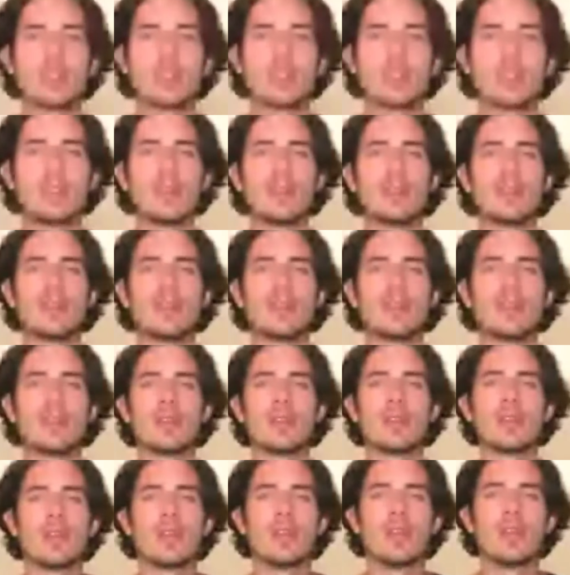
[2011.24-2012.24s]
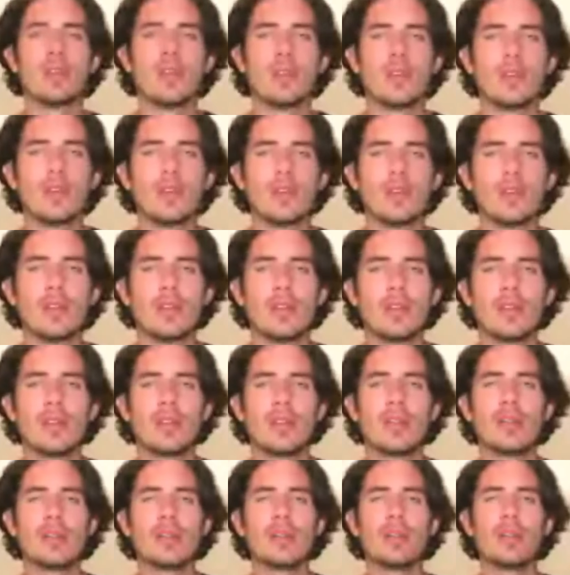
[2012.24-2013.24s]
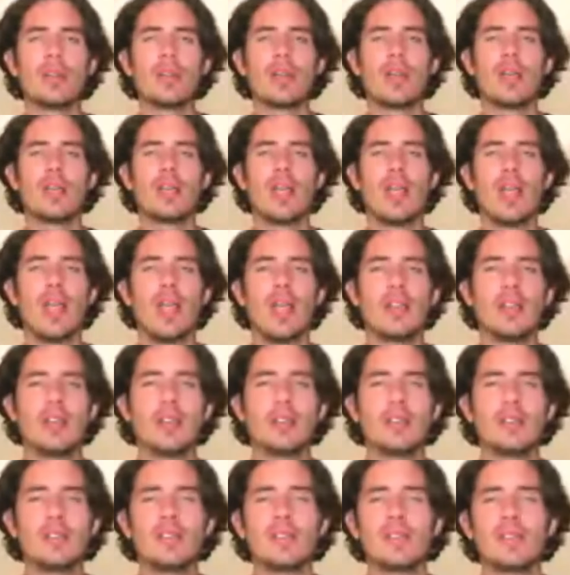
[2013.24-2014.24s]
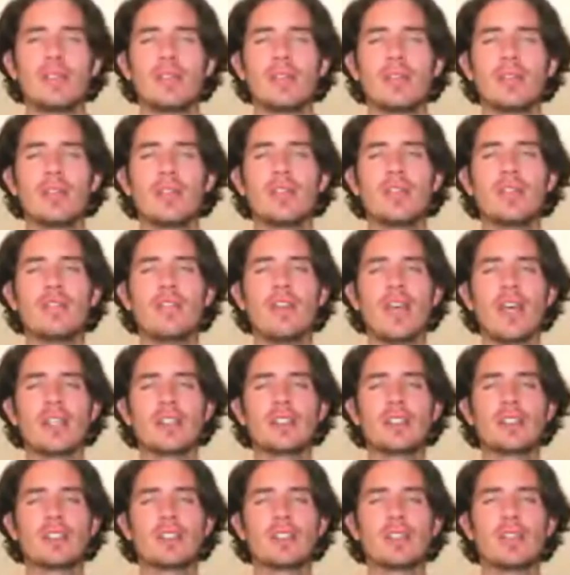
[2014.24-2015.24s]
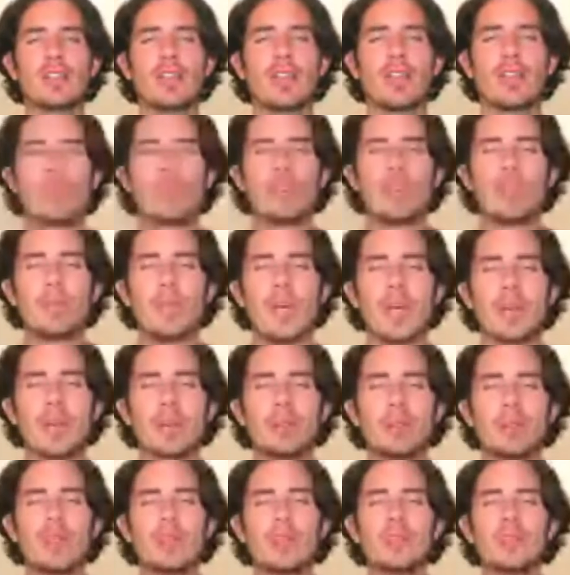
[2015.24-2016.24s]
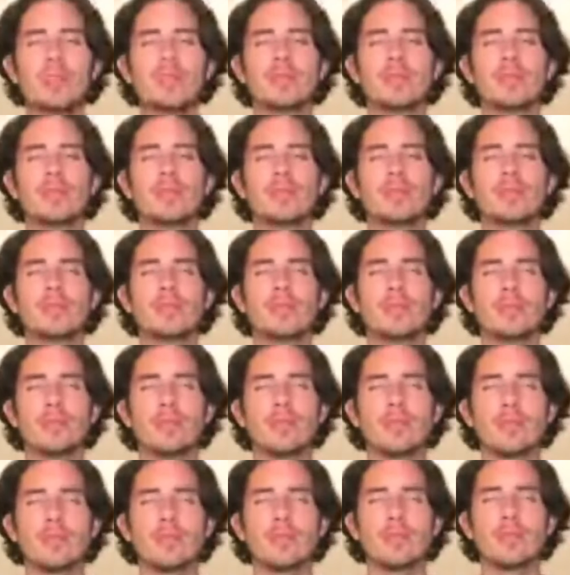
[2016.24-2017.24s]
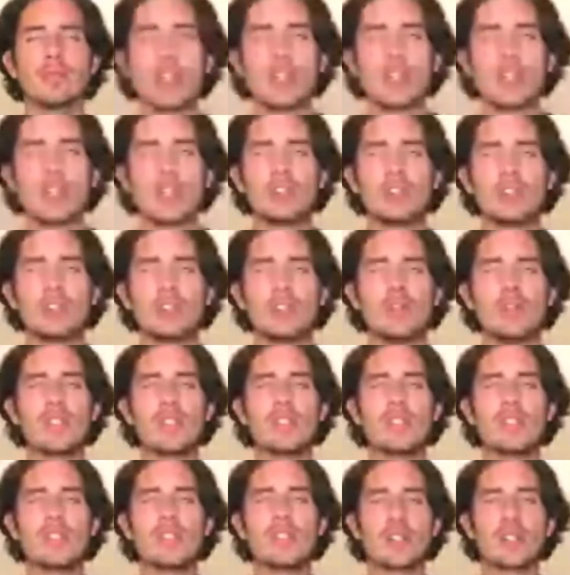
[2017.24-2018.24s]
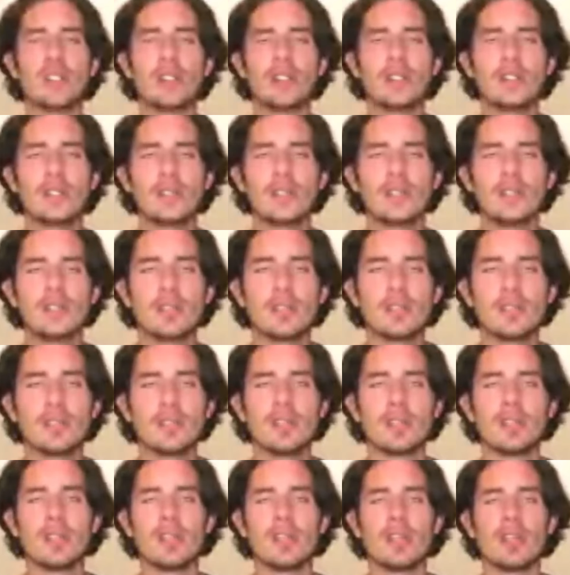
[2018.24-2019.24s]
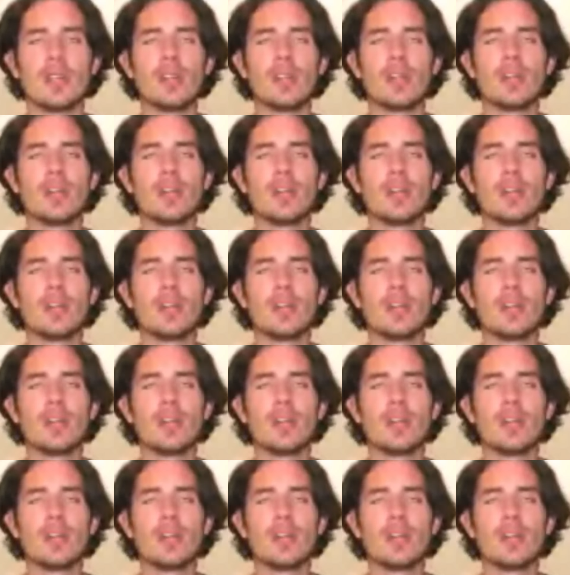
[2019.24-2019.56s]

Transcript: and heading faster through the magma towards the darkness of the core of the planet.